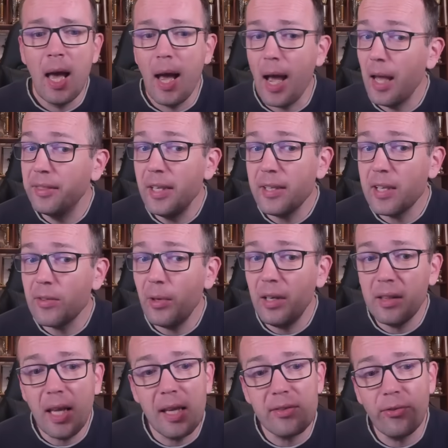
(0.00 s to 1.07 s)
And this is where
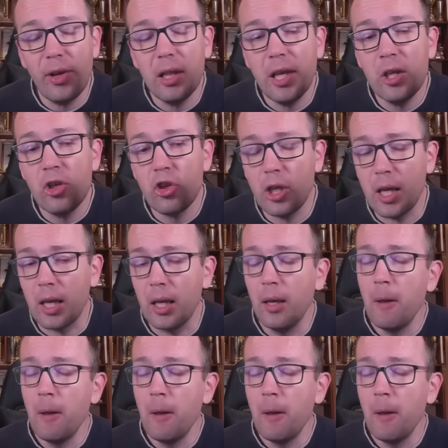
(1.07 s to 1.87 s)
it gets really interesting.